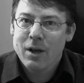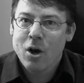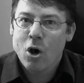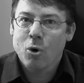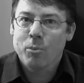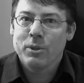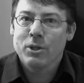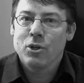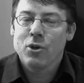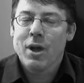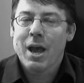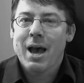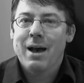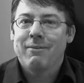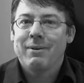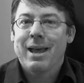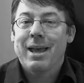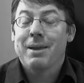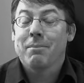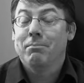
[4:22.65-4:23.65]
Hope that you
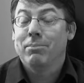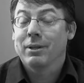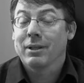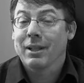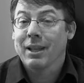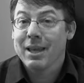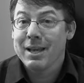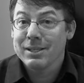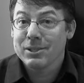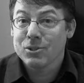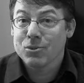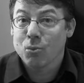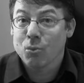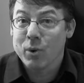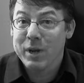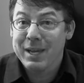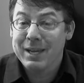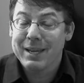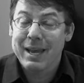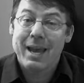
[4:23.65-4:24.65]
have a blessed
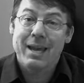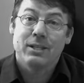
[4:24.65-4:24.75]
week.